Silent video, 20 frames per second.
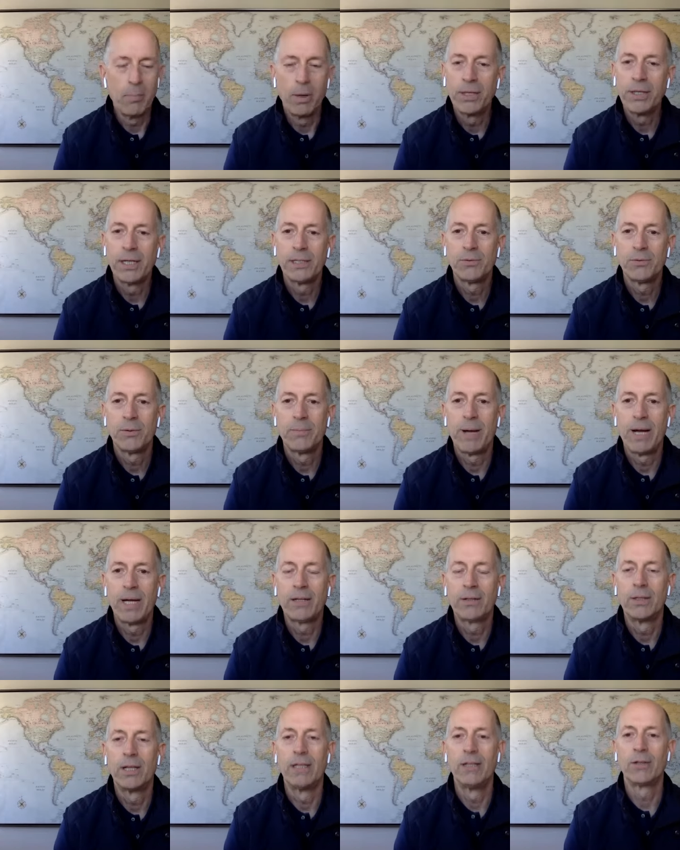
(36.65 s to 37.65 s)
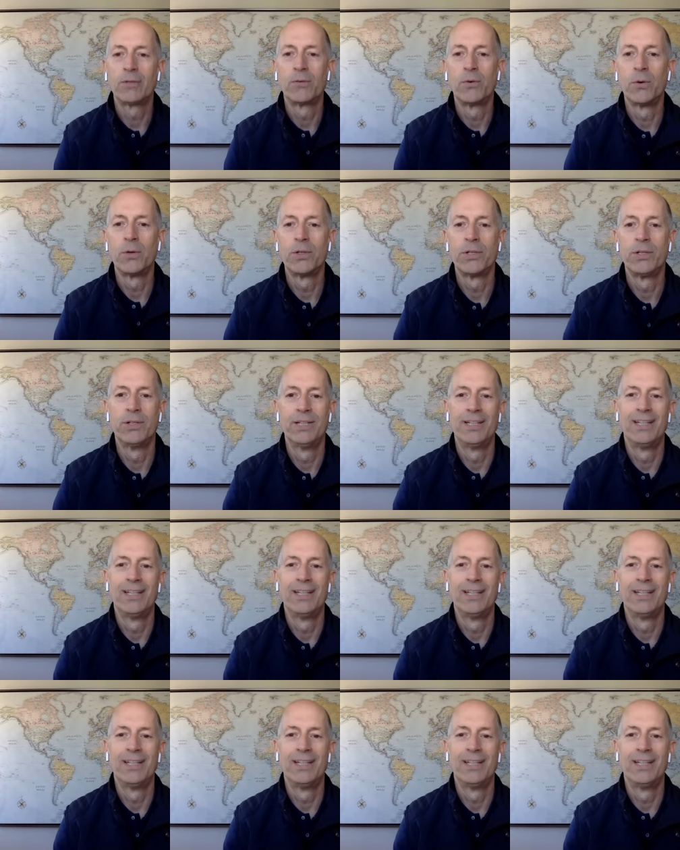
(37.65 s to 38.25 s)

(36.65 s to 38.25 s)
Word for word: Mondays with Michael. I look forward to it.